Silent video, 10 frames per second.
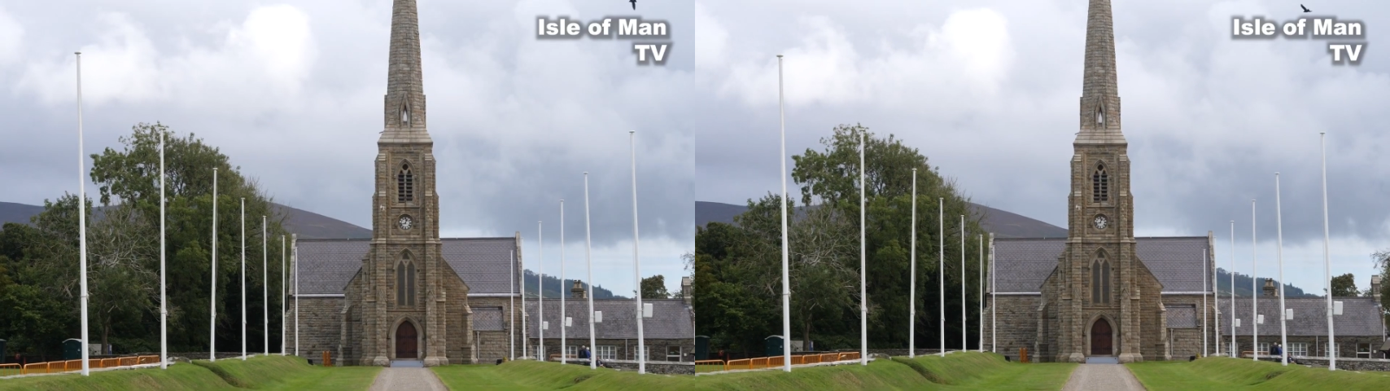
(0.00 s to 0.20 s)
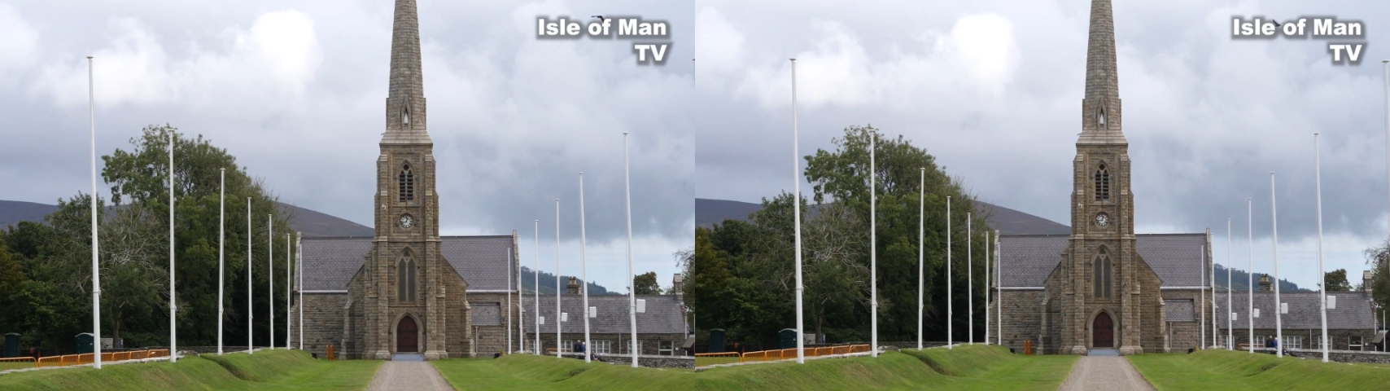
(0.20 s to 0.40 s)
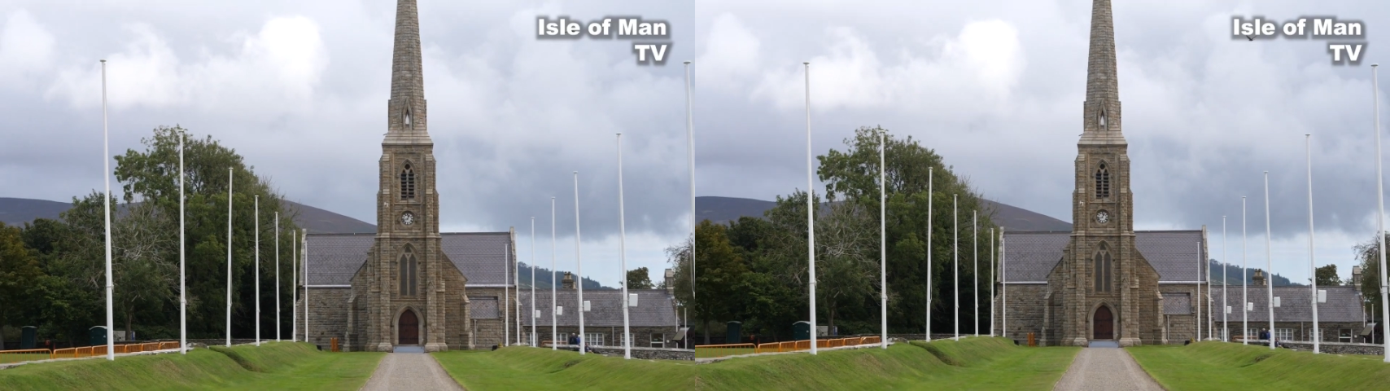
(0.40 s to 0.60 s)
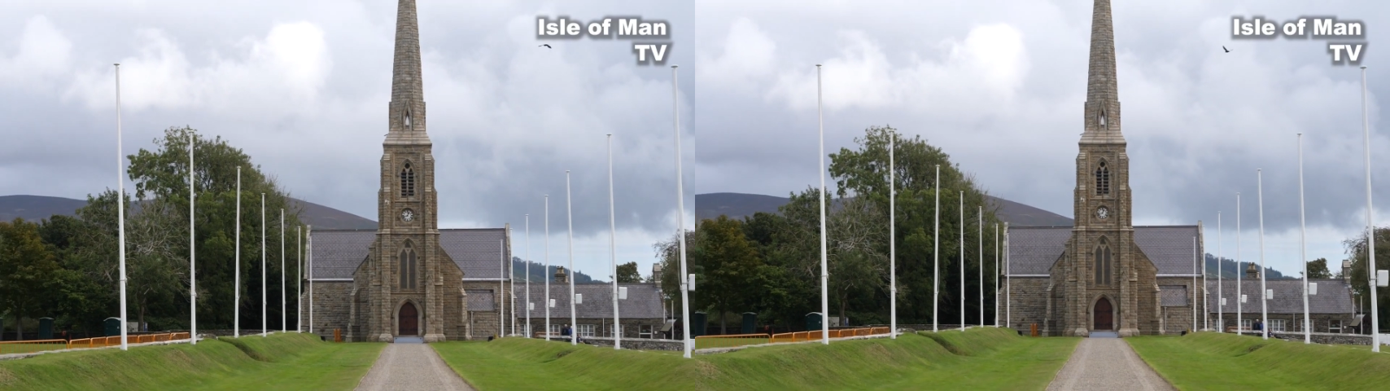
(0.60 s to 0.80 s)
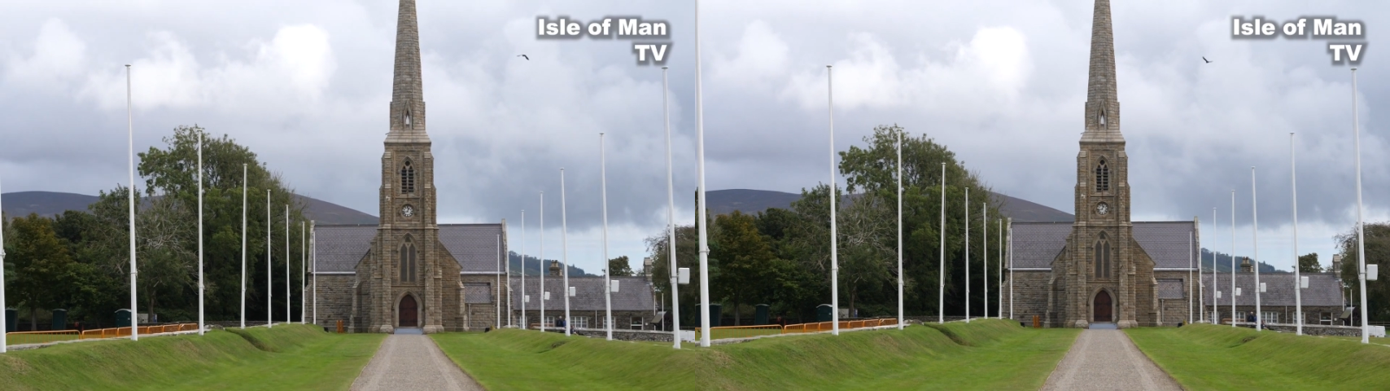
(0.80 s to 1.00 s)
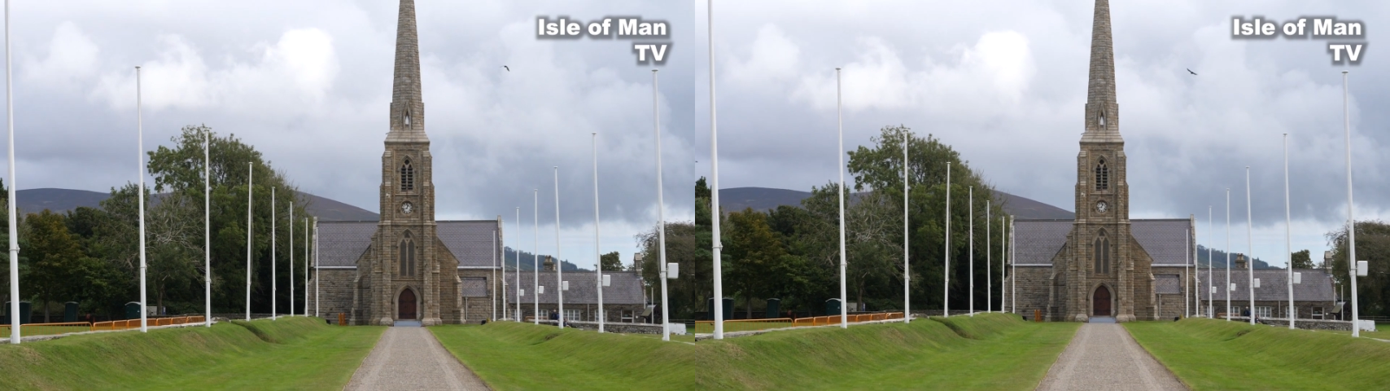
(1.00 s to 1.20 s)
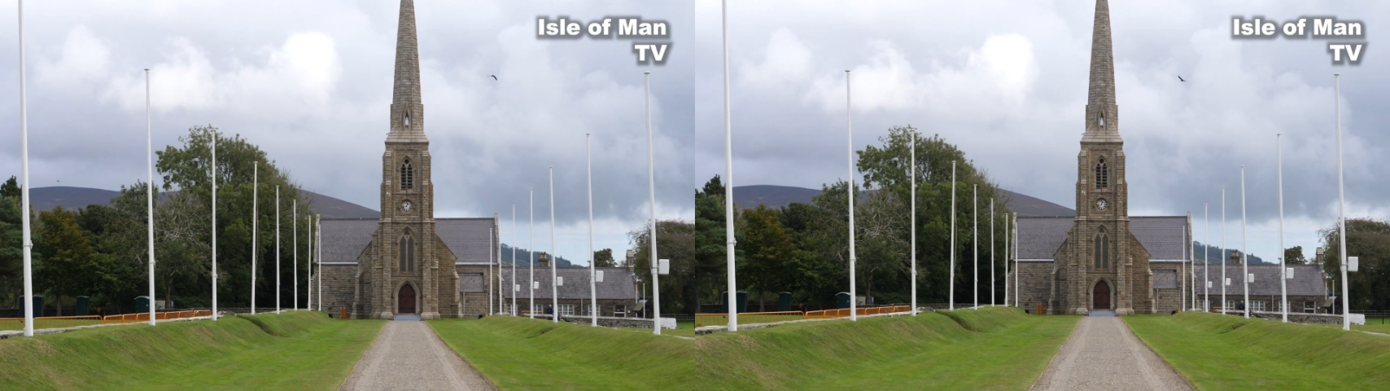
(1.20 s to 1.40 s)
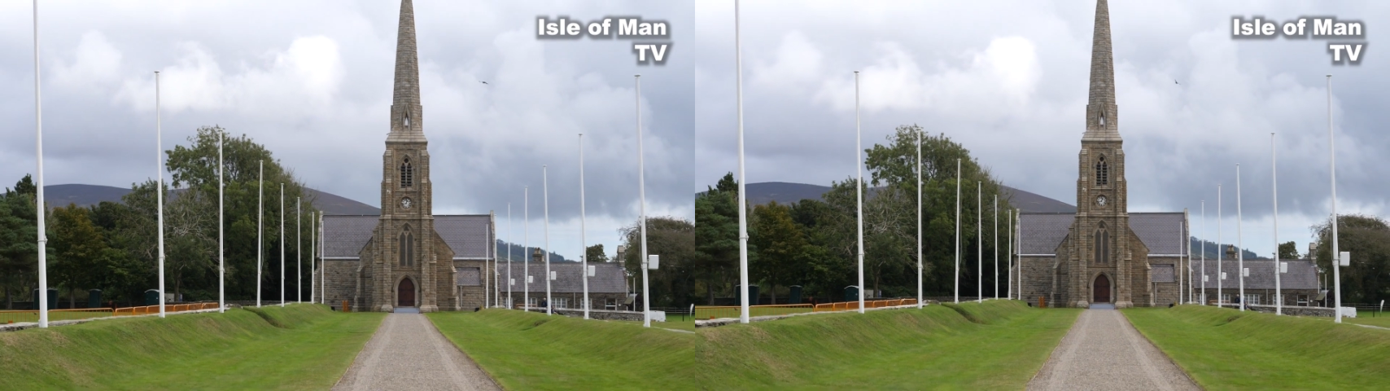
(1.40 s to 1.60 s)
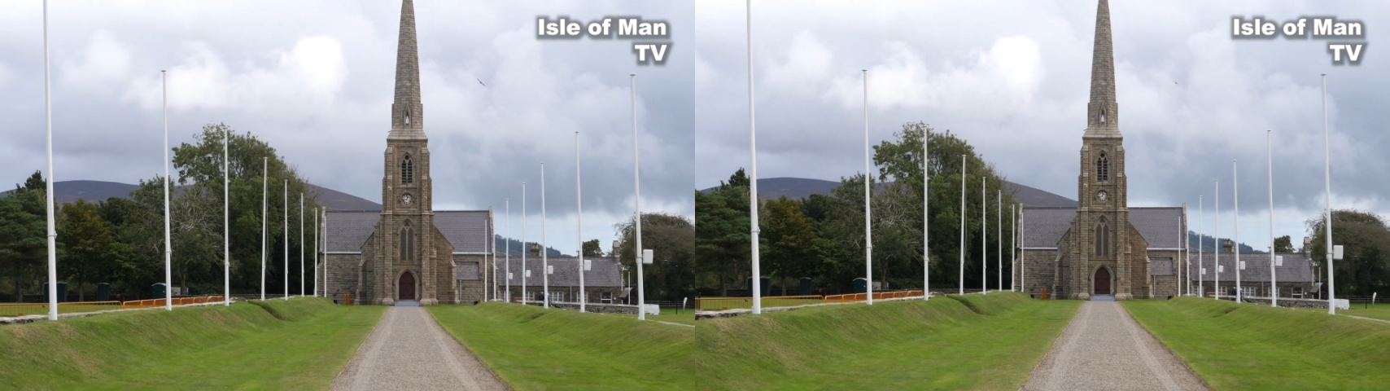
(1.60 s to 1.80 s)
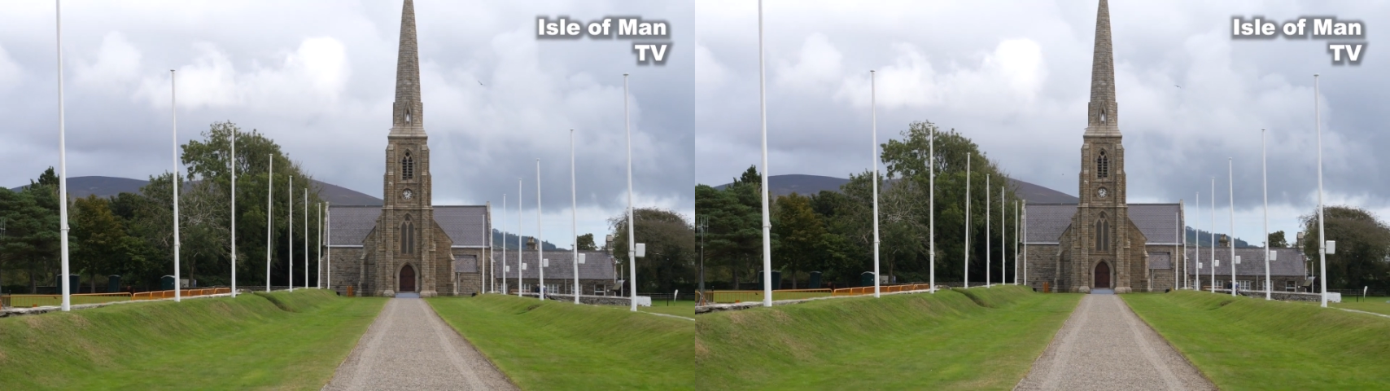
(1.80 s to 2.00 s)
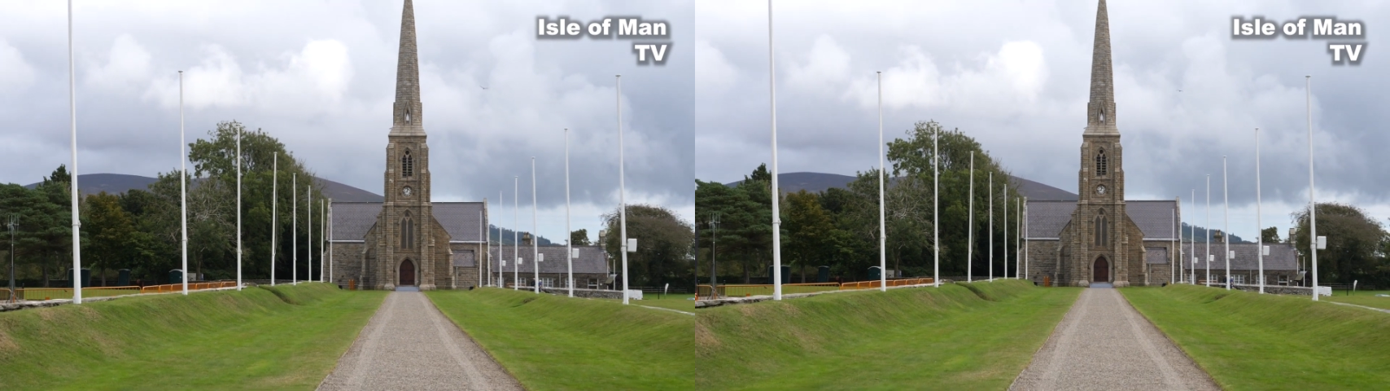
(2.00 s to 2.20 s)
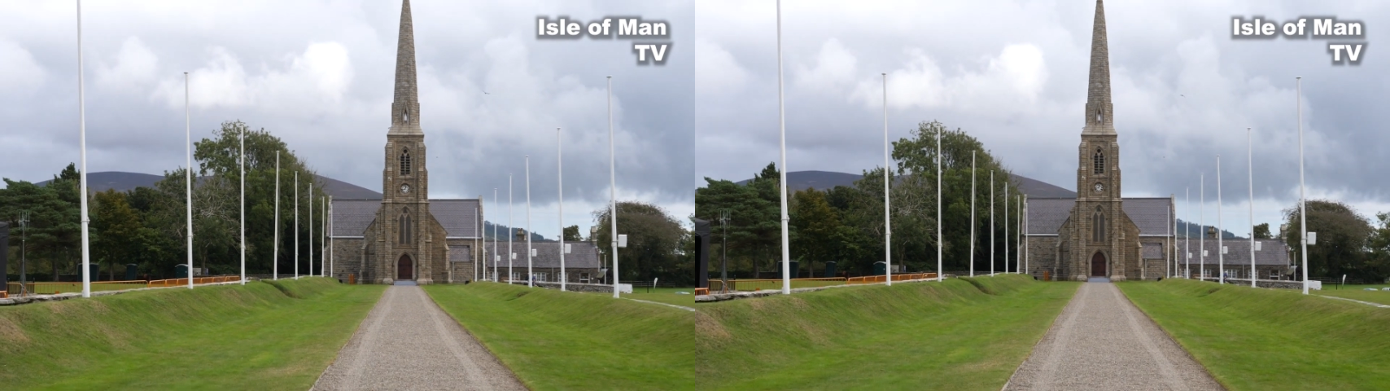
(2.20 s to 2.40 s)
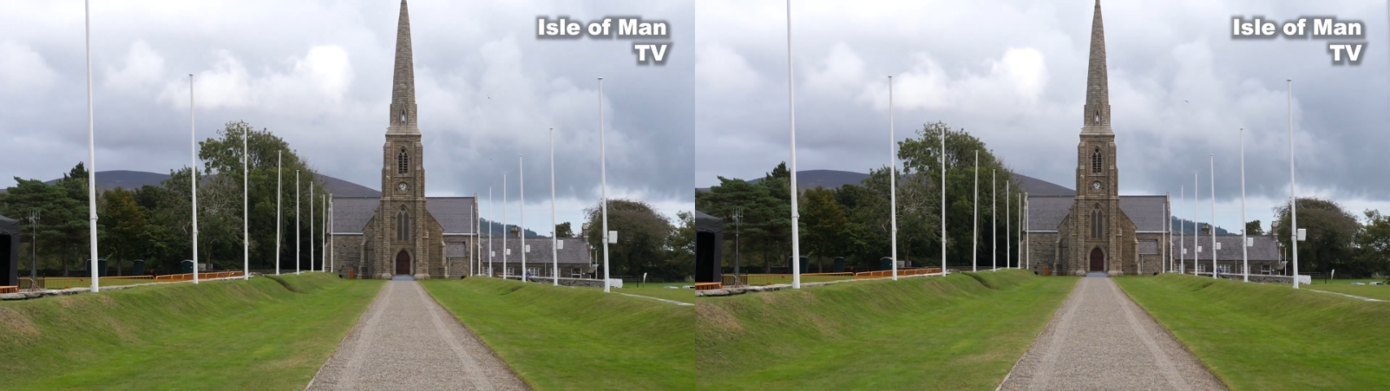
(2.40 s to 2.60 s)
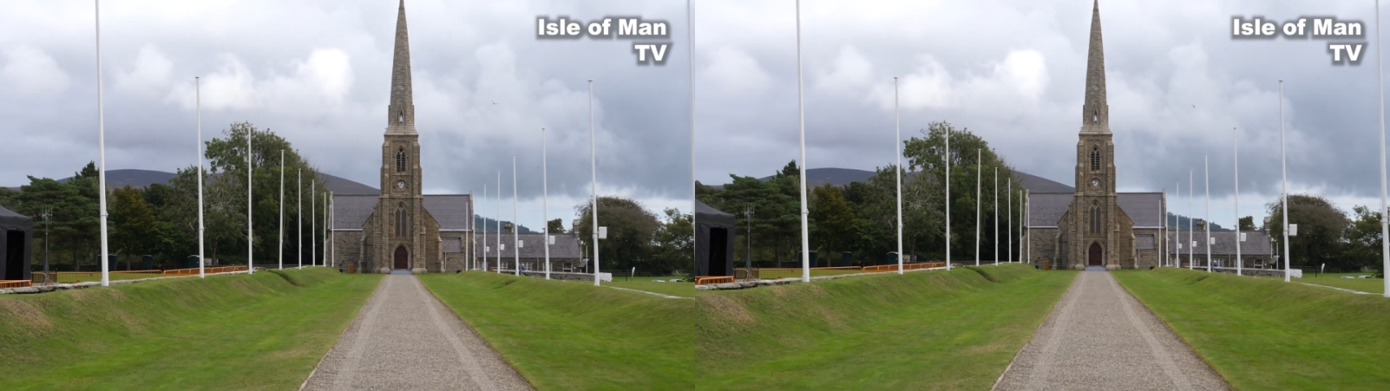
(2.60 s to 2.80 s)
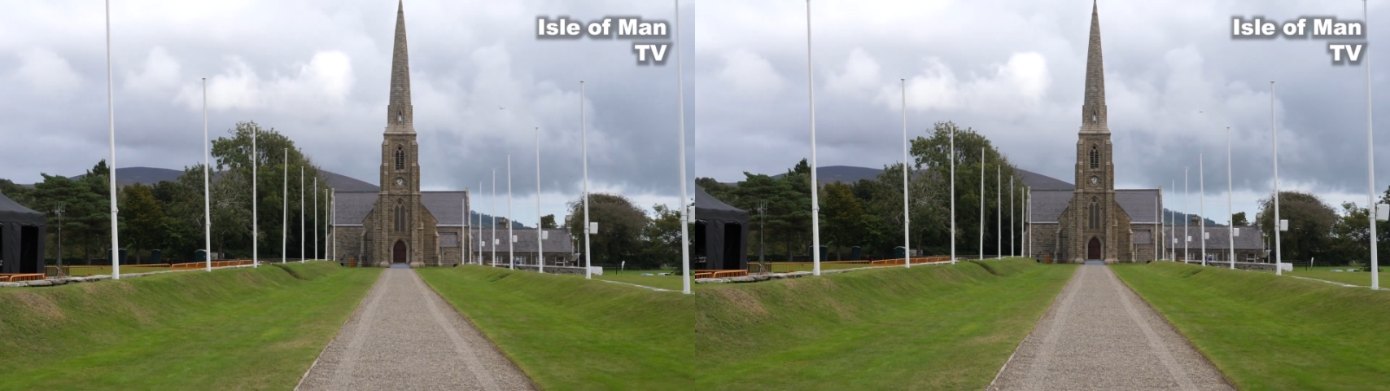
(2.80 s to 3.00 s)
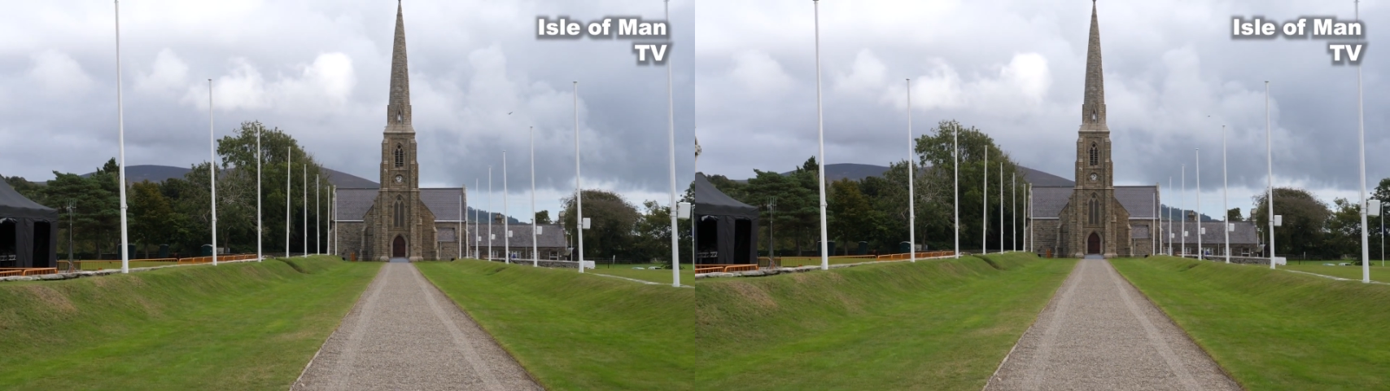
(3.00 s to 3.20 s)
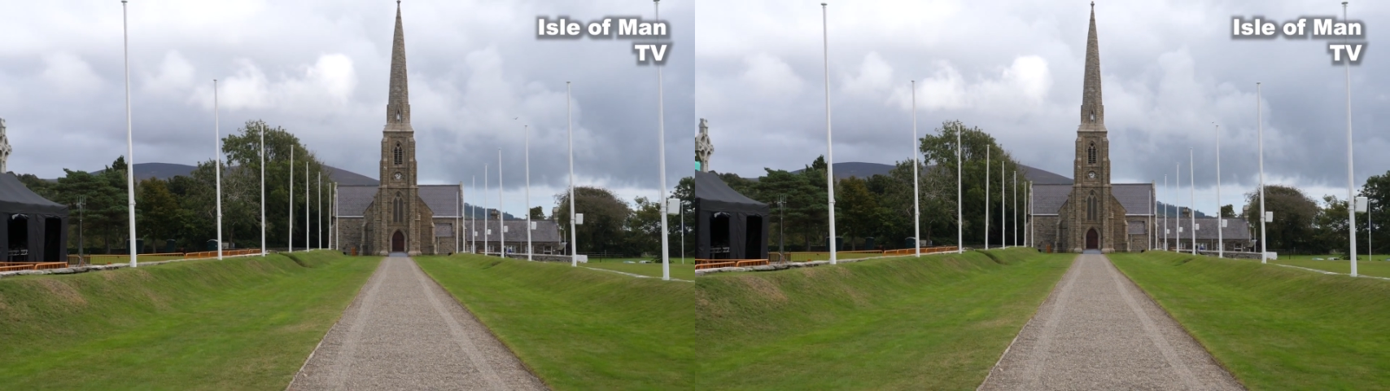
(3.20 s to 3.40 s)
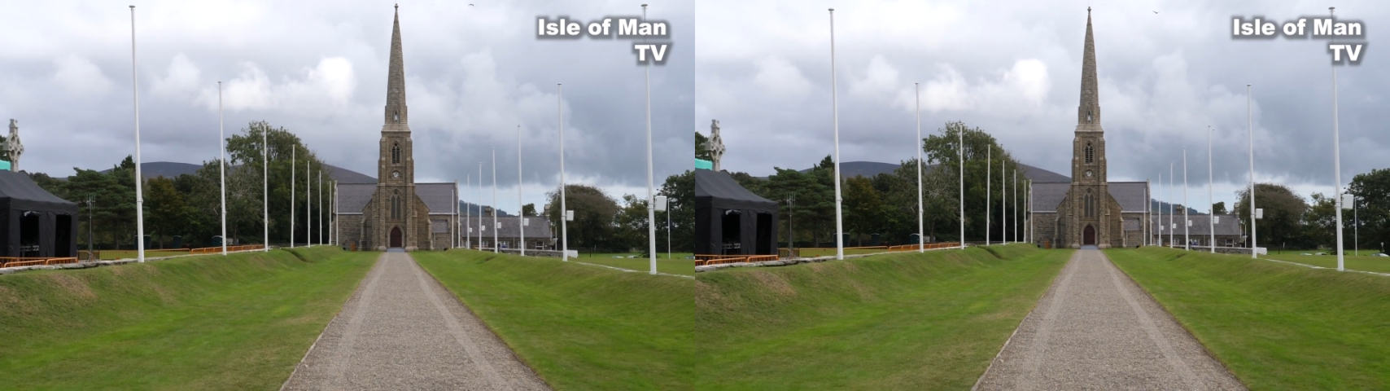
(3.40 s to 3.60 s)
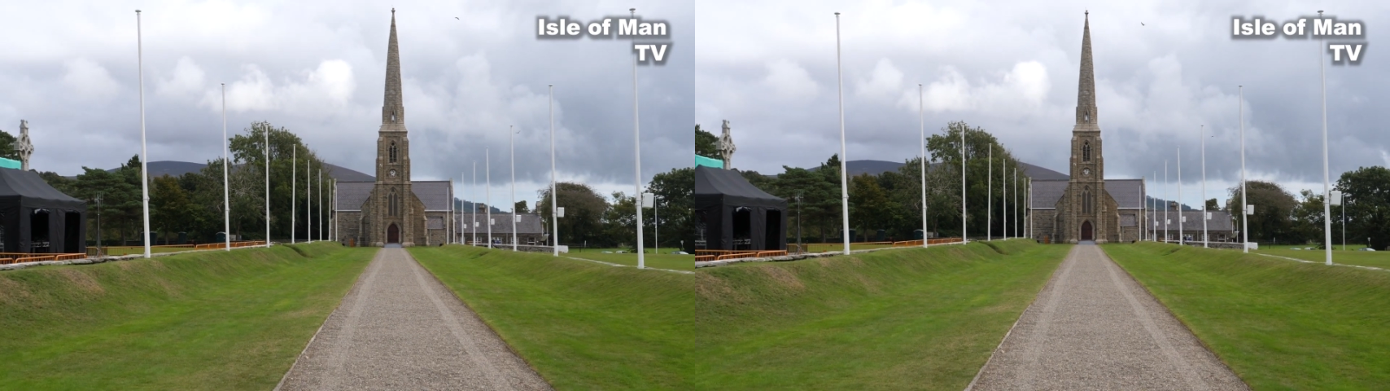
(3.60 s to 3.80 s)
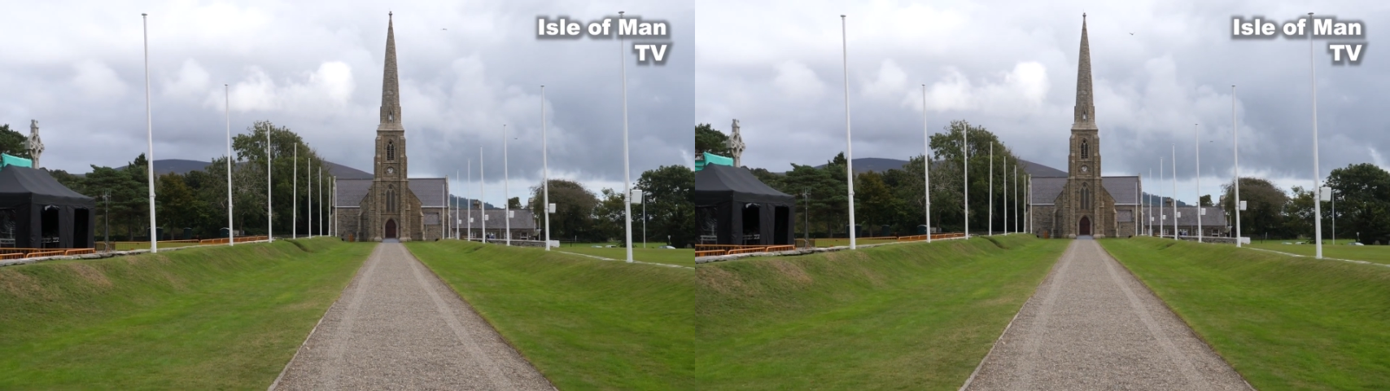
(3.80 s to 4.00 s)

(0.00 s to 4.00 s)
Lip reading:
(no speaker visible)